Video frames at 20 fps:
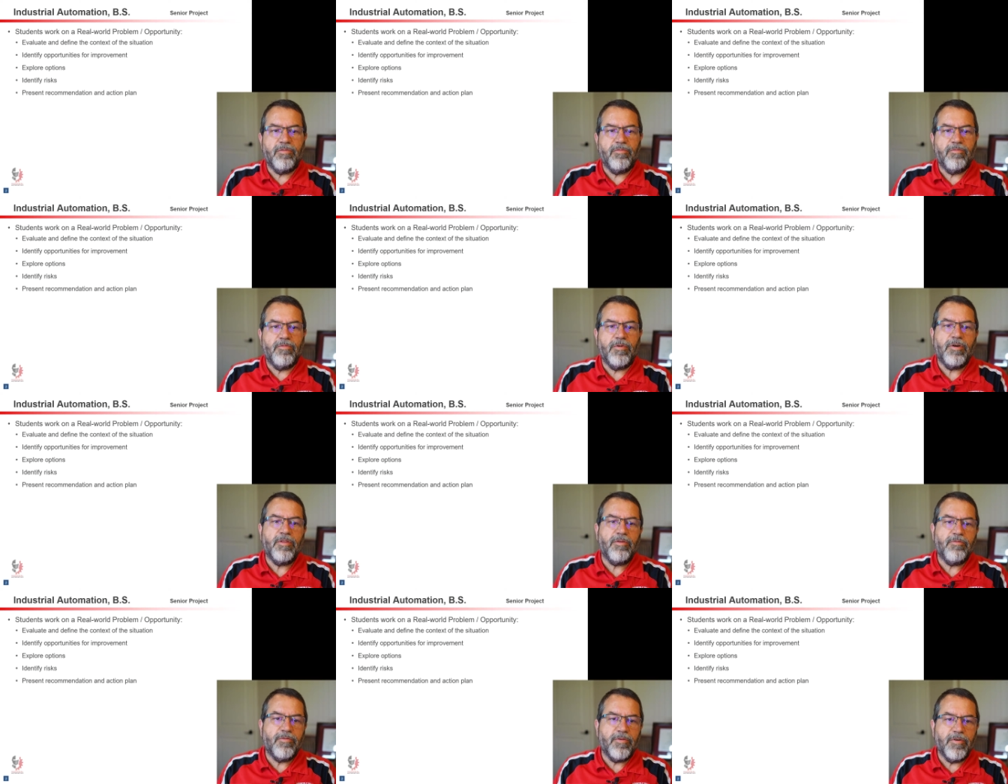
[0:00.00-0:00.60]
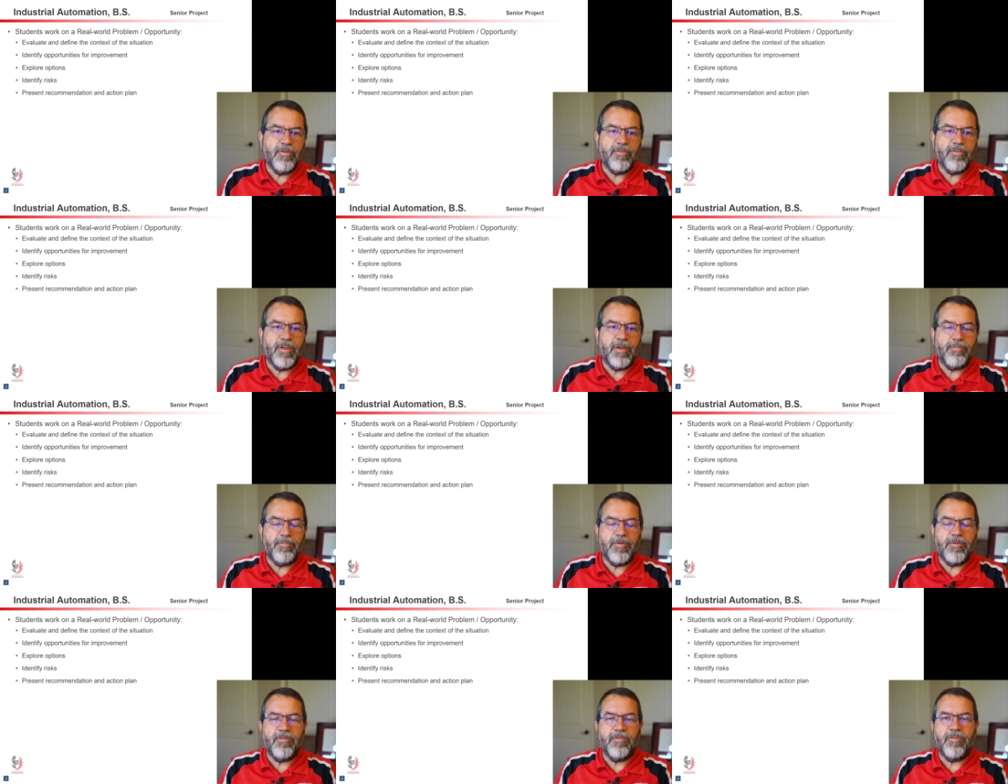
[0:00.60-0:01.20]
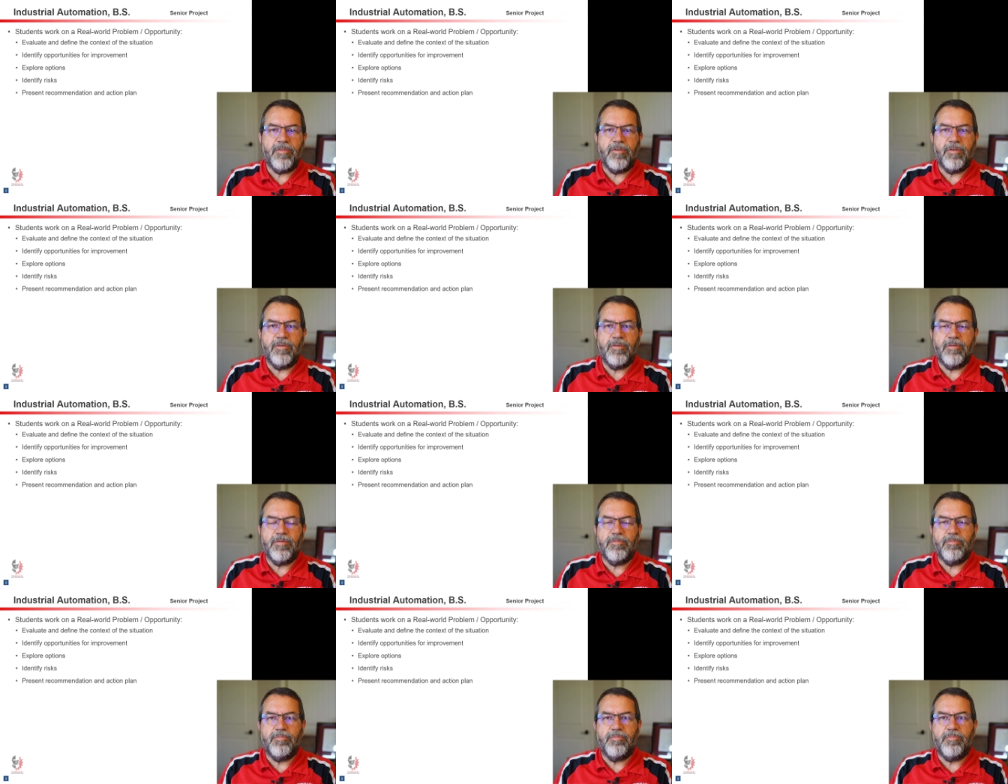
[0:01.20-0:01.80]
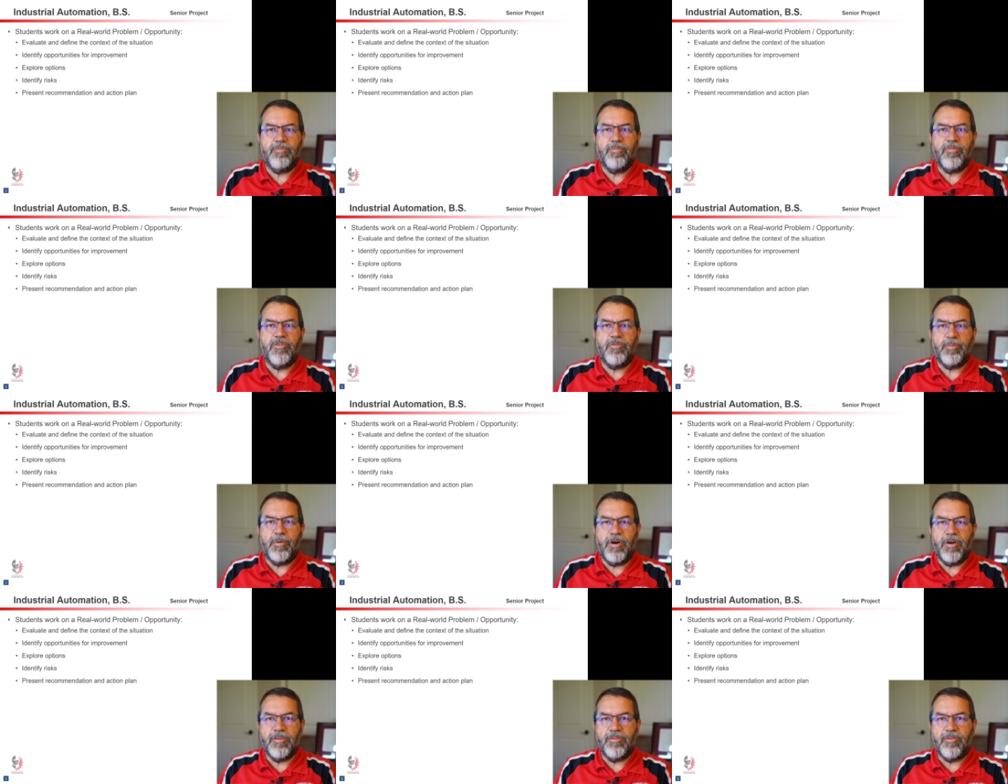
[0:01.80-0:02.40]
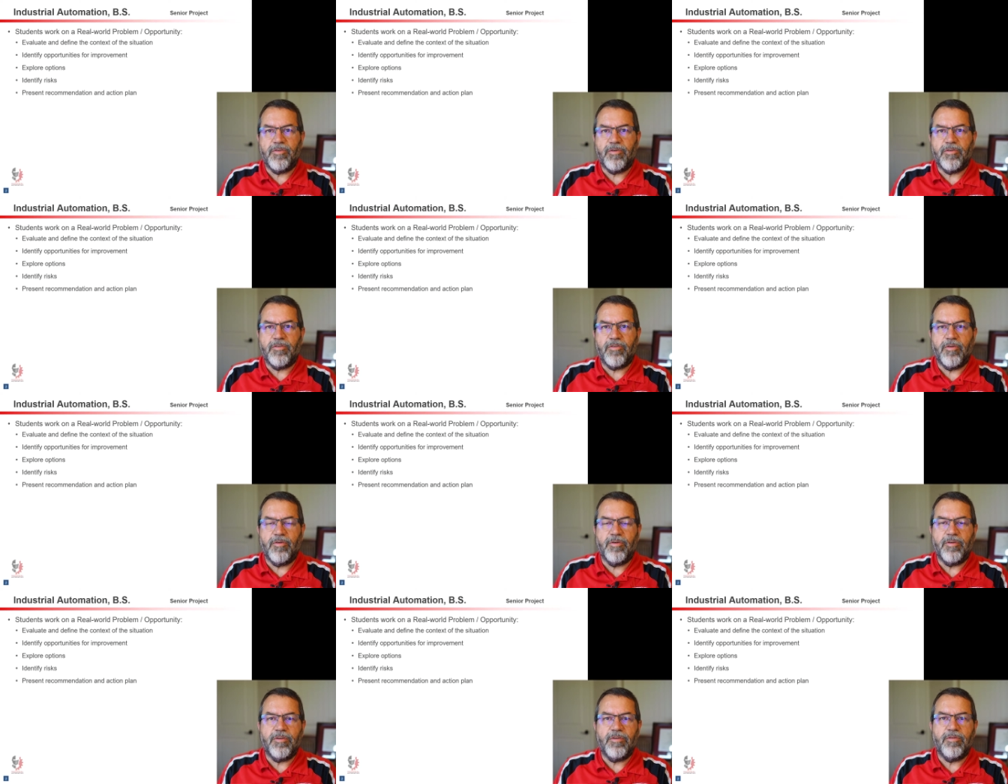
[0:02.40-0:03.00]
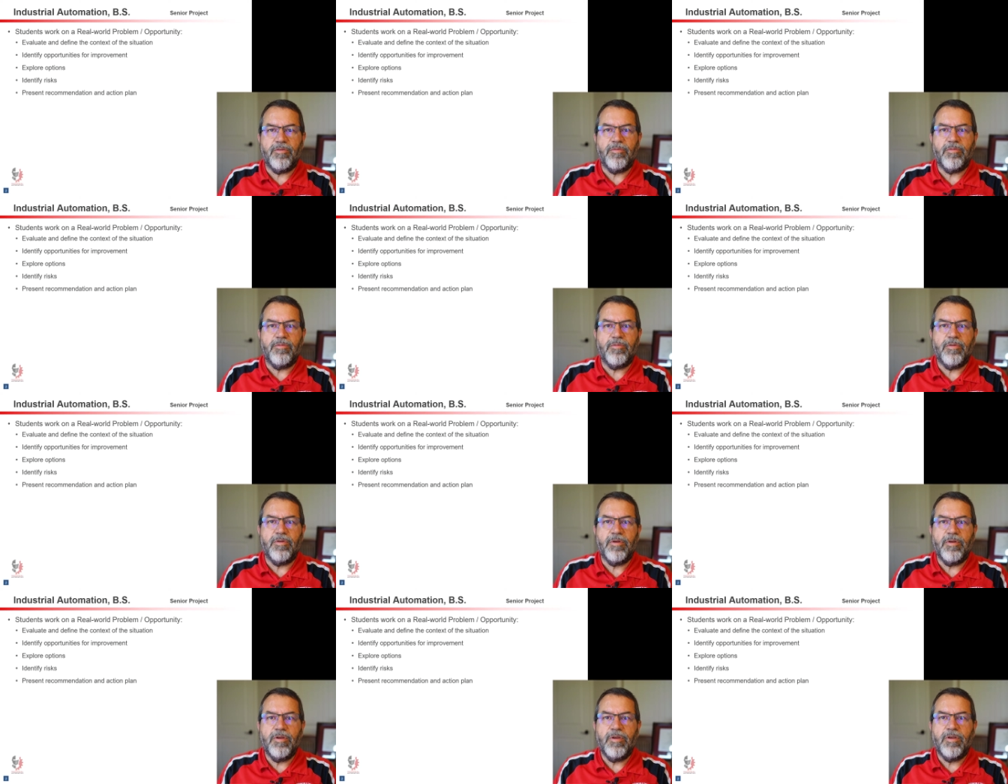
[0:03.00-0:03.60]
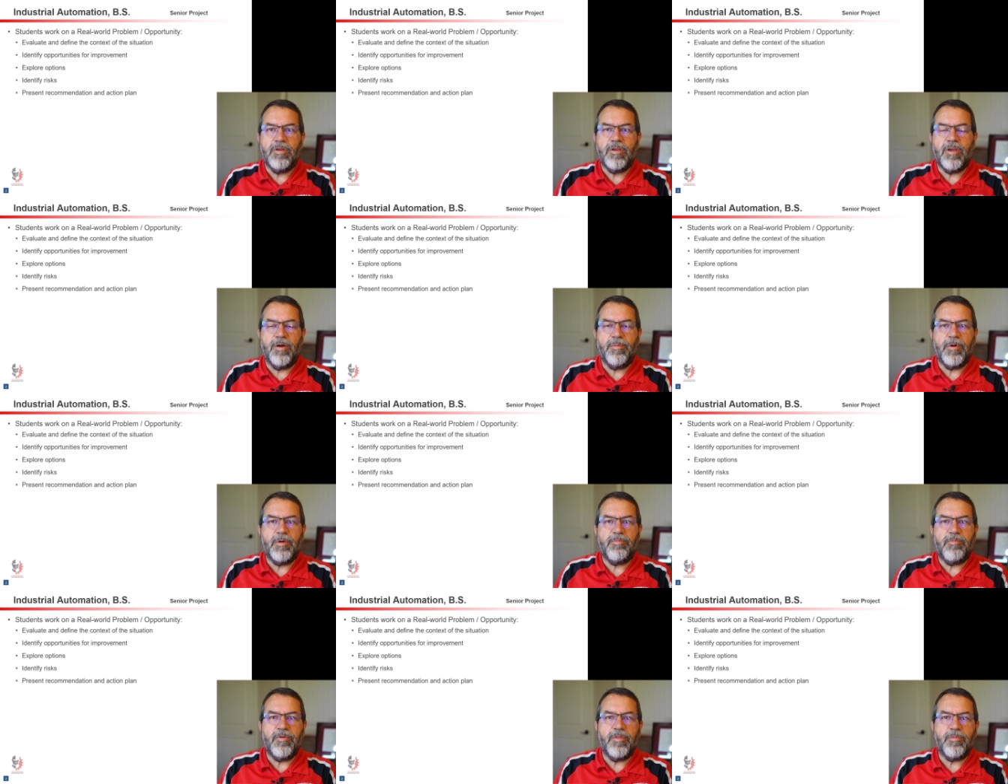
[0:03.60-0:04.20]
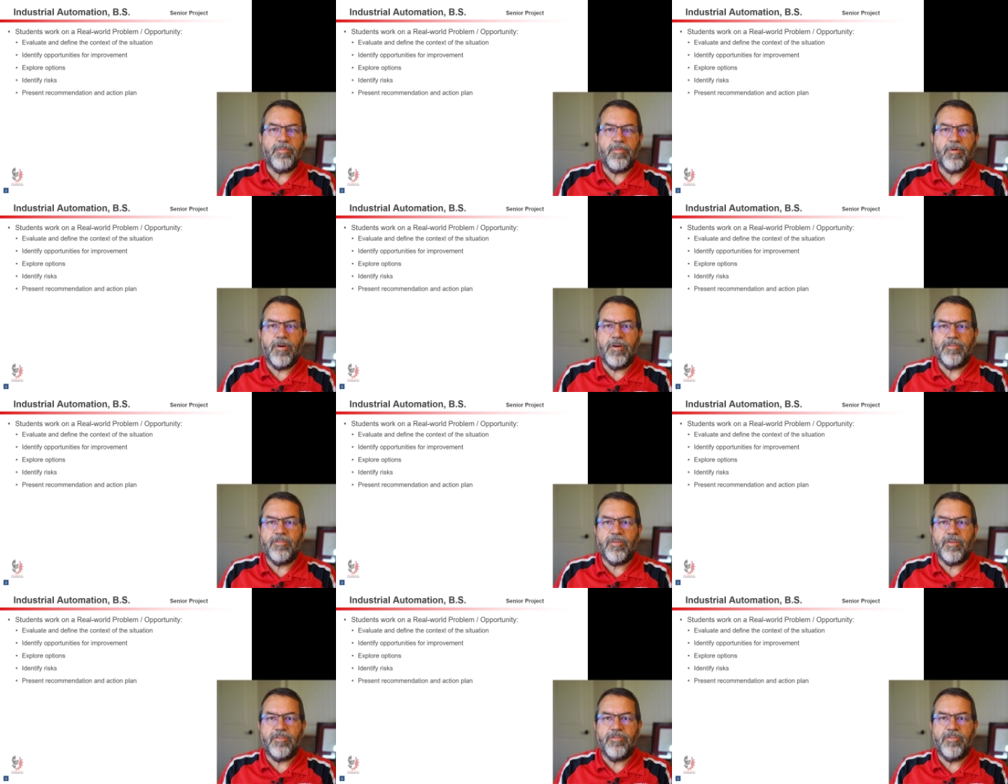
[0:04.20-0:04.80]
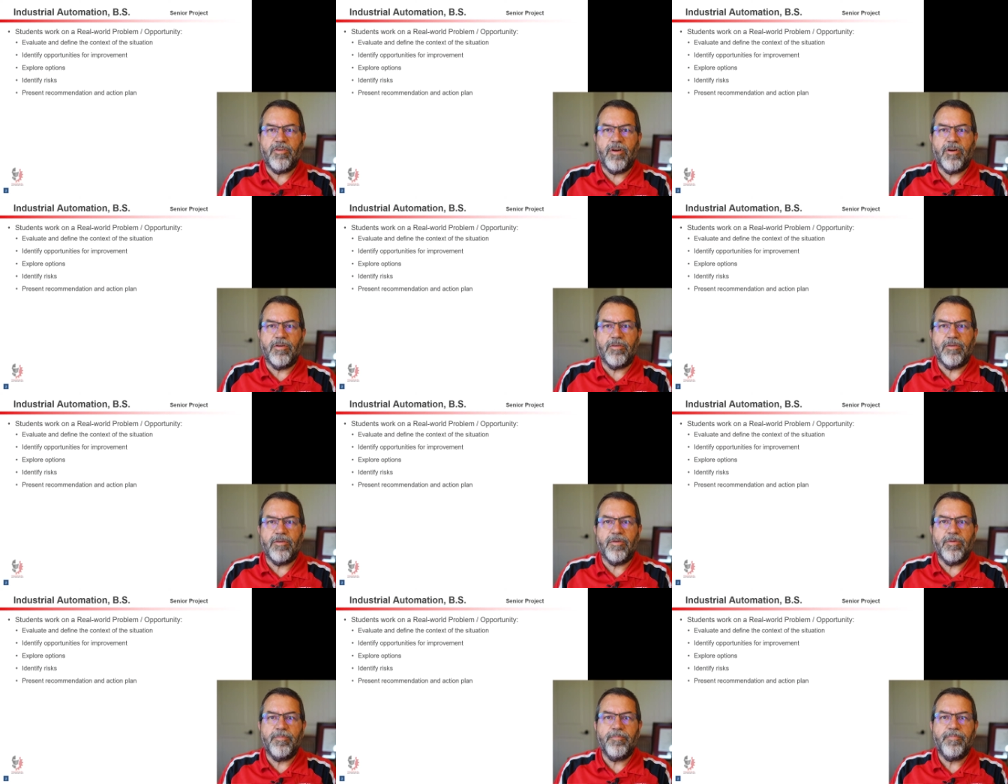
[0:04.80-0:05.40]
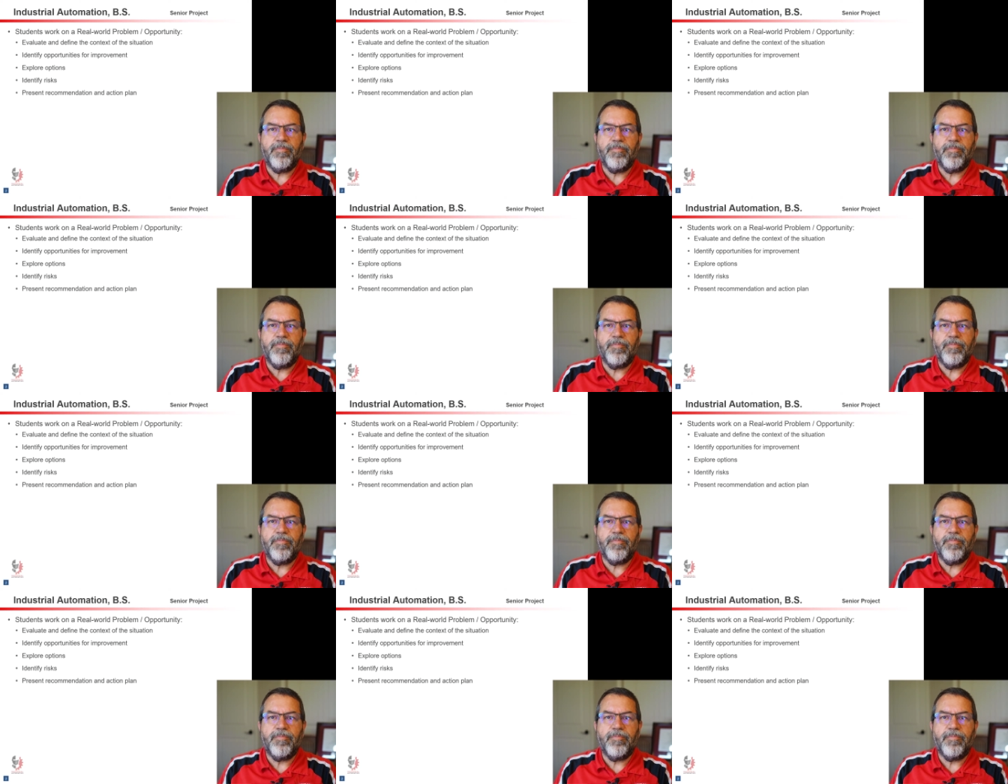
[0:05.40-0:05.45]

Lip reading: the sponsor is going to come up with a project charter.